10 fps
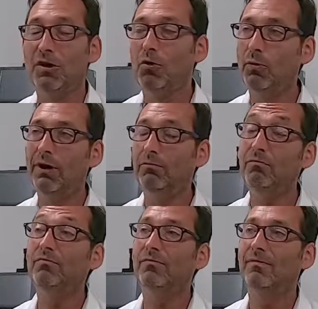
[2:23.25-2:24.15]
Well,
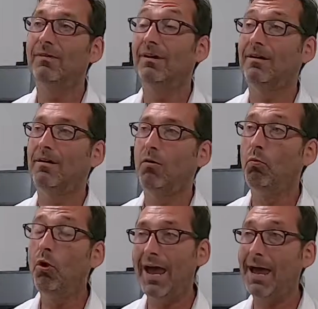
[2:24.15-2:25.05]

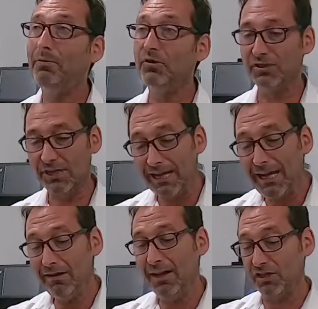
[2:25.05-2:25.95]
what happens
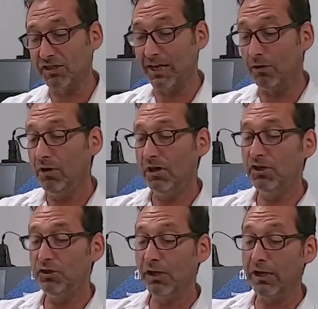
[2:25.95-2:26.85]
in that cell
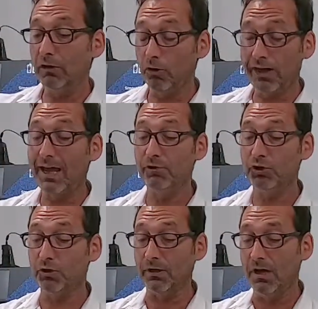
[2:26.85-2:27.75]
is you get a lot of
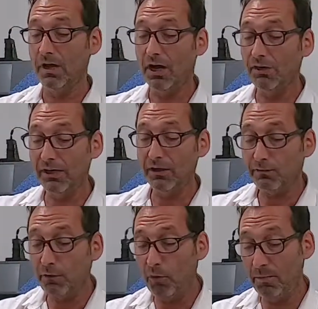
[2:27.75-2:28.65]
chemistry, and you get the
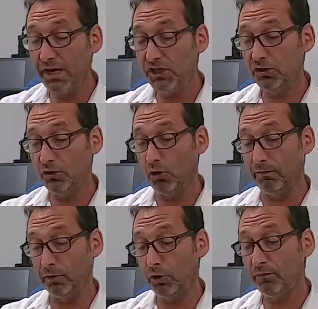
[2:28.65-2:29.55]
formation of a
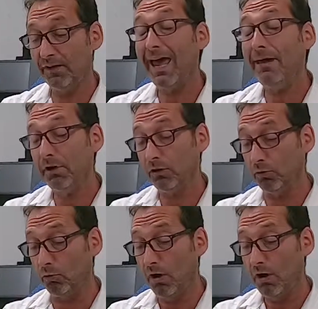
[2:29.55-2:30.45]
lot of chemicals